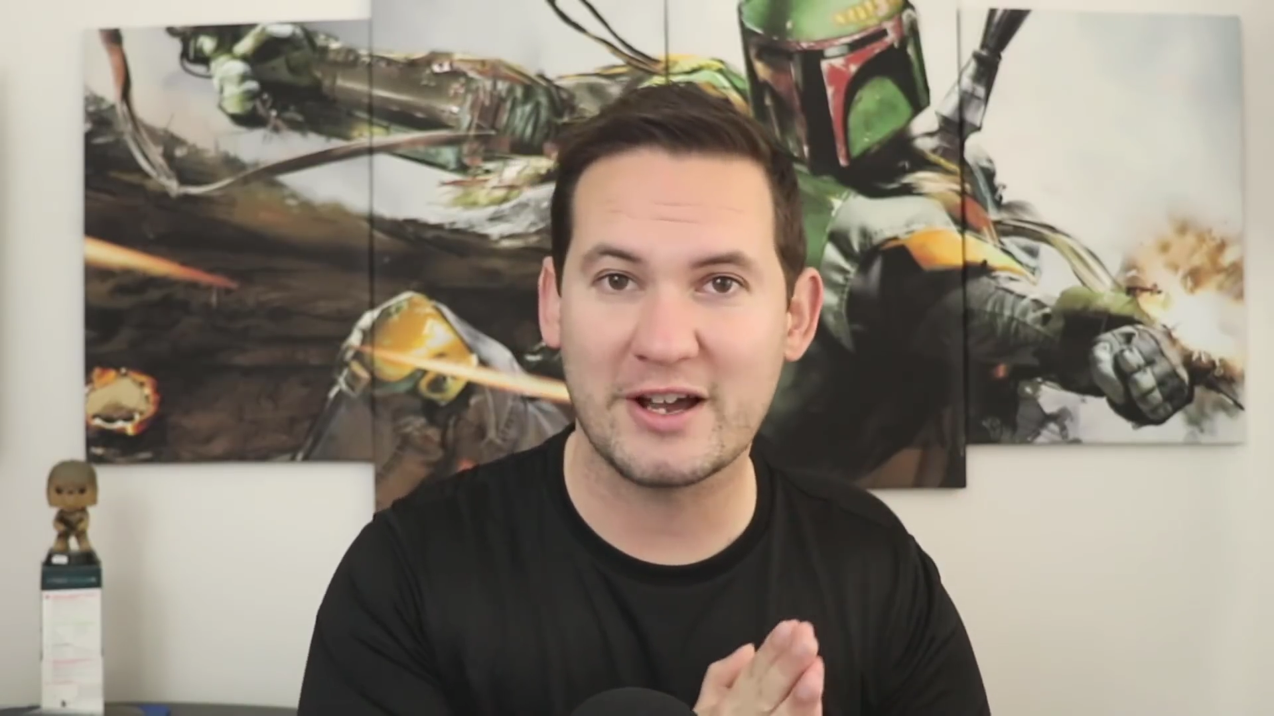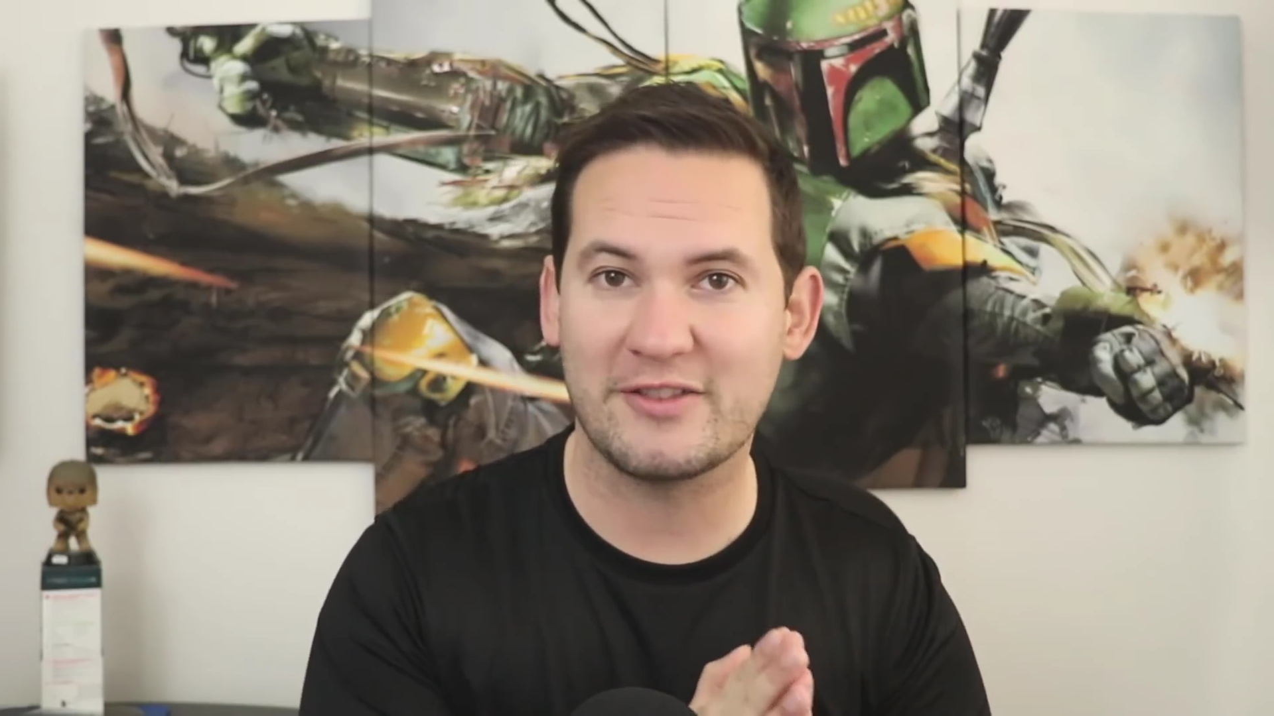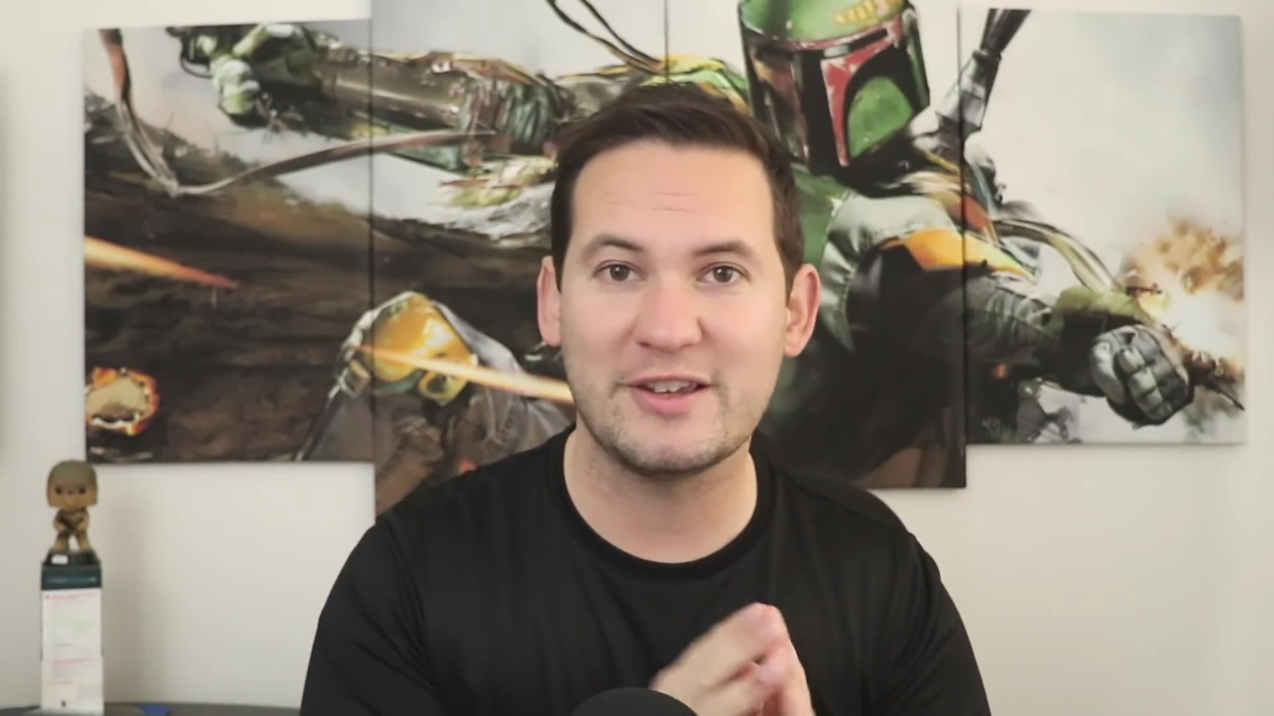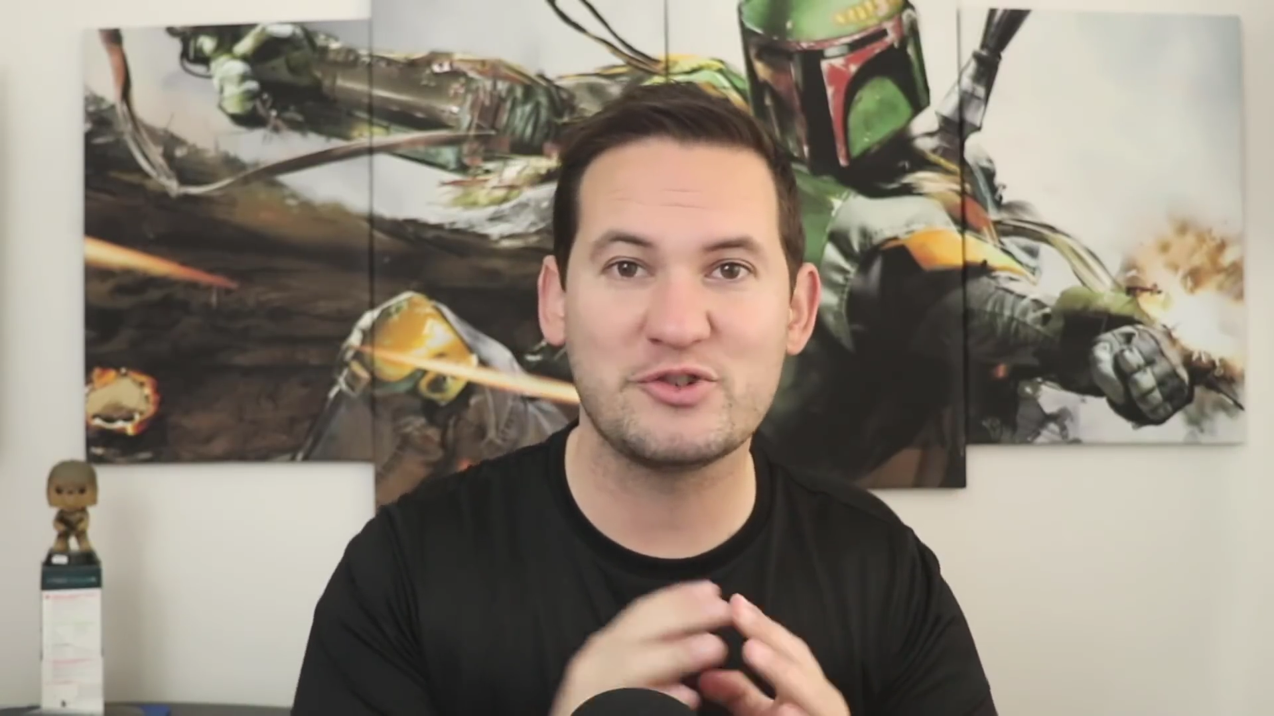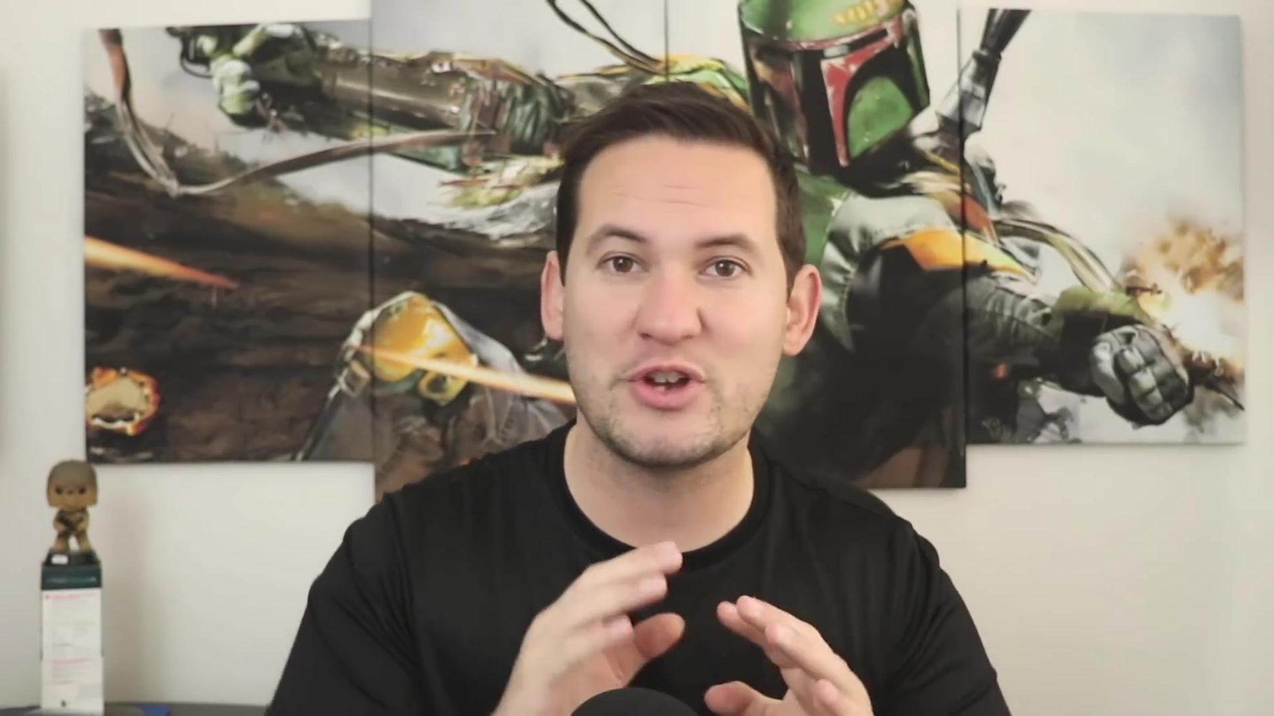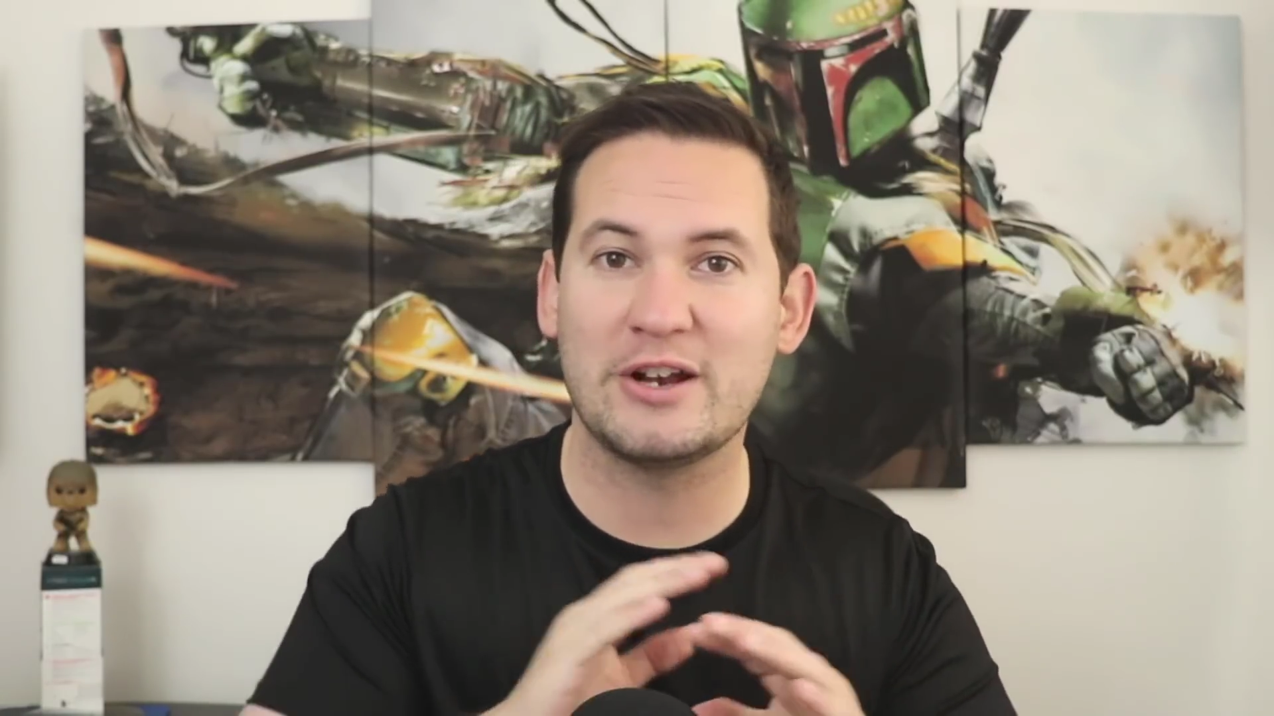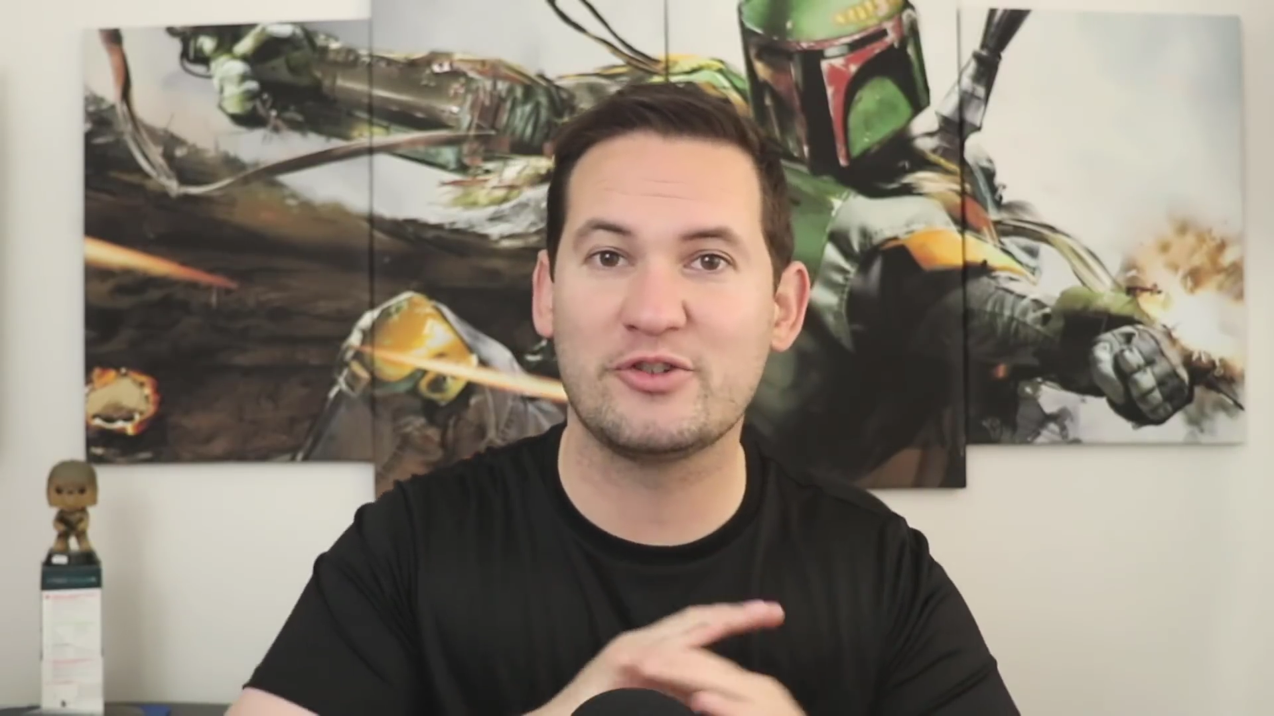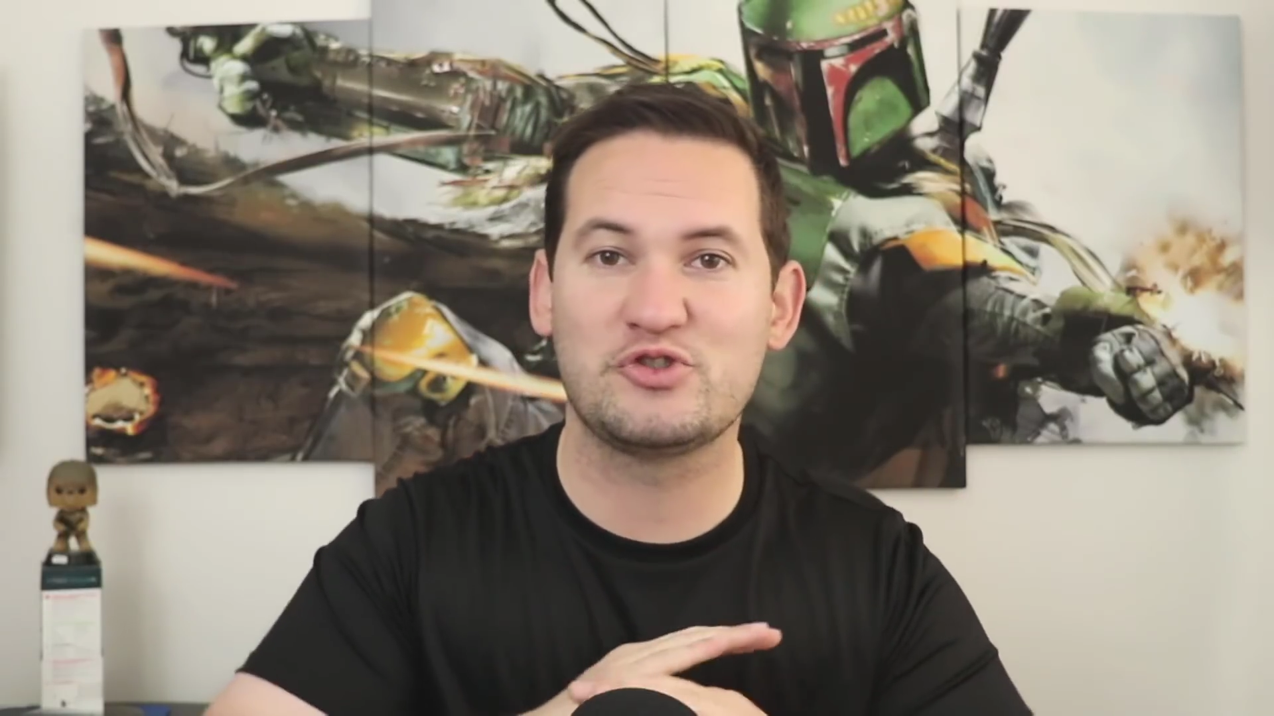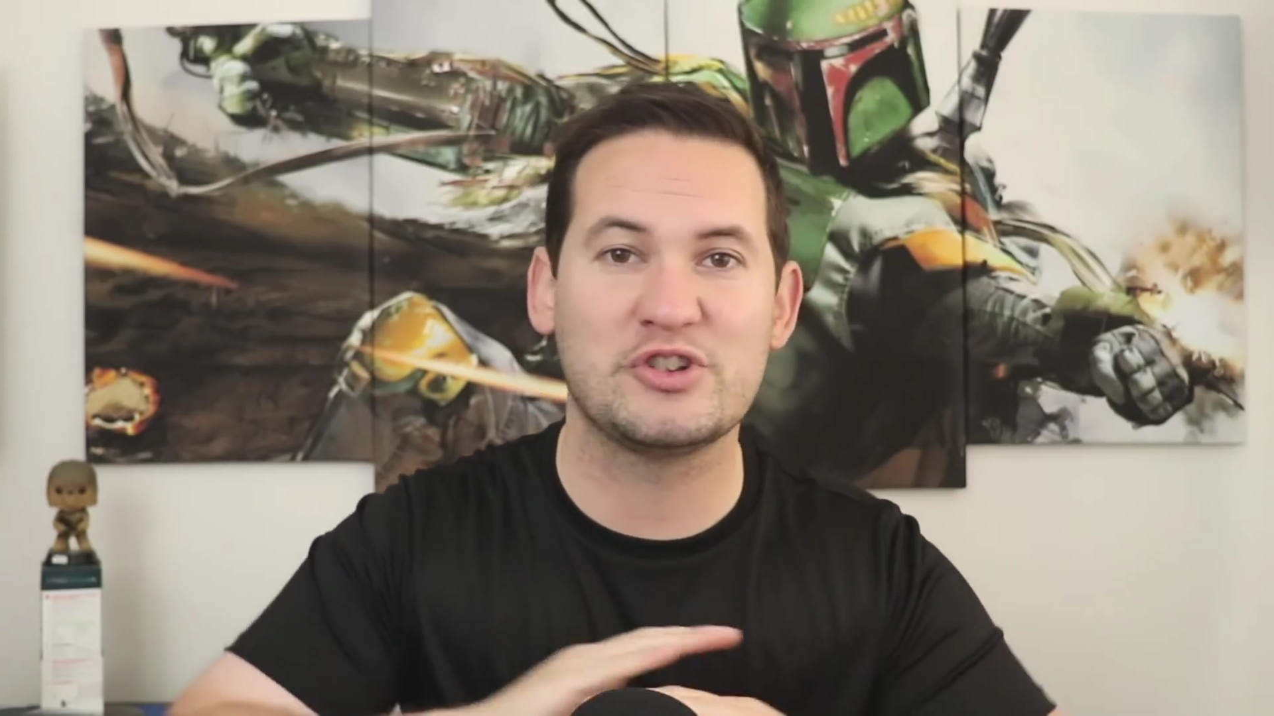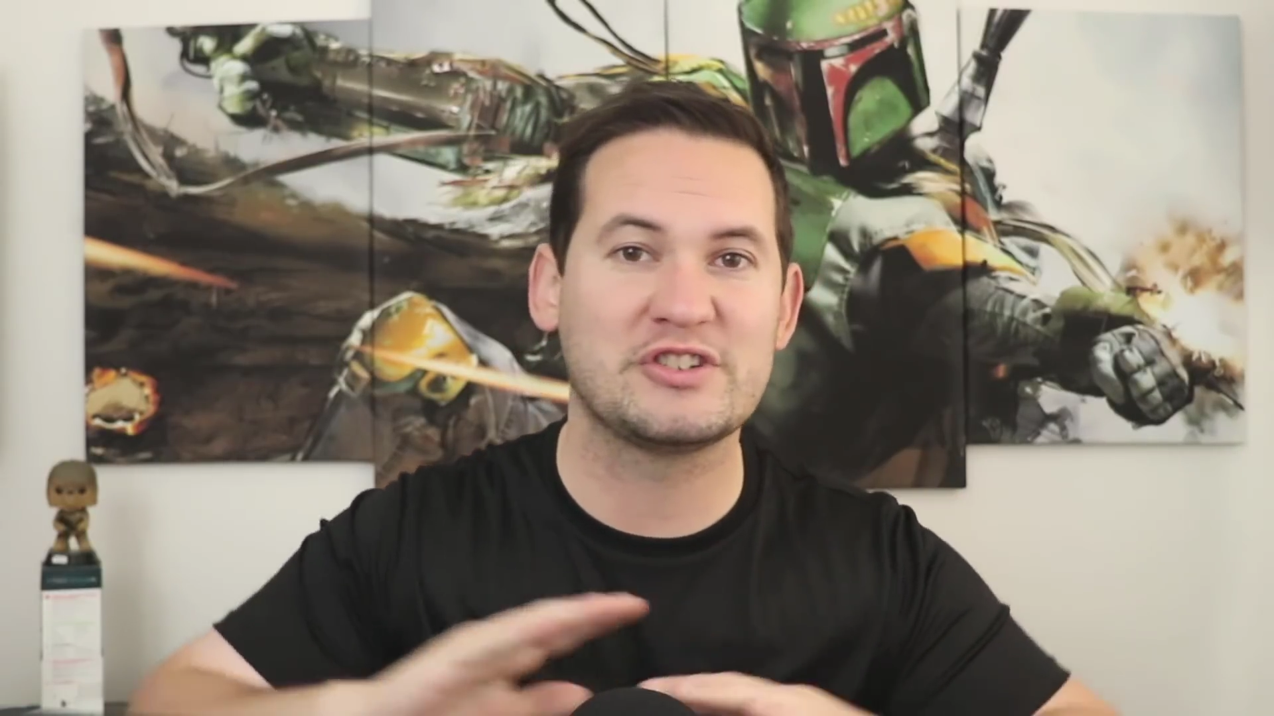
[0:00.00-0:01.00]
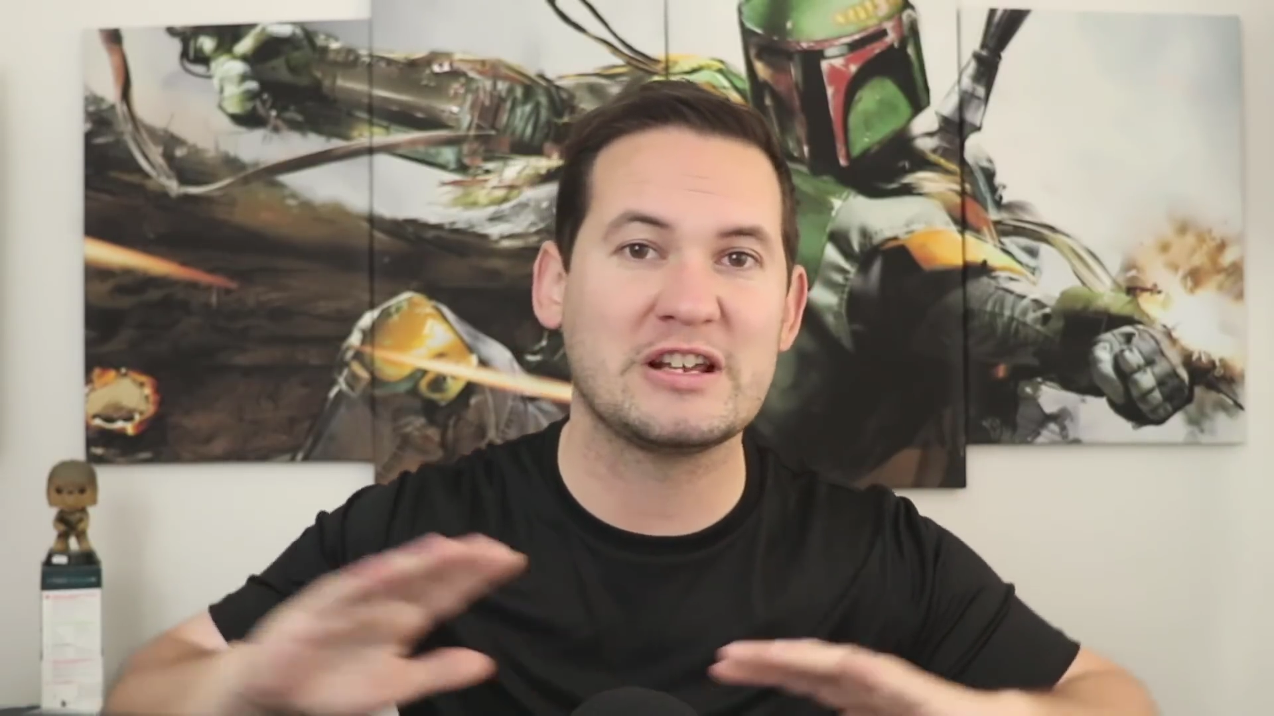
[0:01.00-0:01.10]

these channels just